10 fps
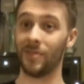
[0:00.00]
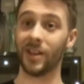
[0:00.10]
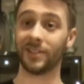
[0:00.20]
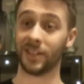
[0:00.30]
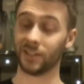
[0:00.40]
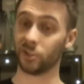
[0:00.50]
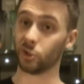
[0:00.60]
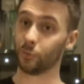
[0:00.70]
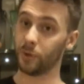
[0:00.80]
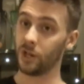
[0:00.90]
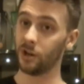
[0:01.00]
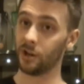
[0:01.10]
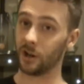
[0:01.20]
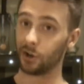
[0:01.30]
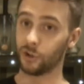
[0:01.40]
this is
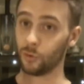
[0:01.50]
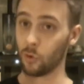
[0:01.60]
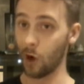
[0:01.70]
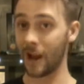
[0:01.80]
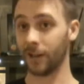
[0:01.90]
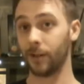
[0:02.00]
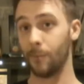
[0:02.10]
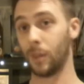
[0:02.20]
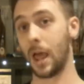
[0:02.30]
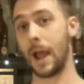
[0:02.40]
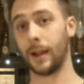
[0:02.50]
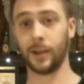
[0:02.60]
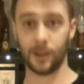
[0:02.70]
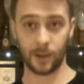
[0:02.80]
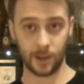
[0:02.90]
superior to Kraken Black,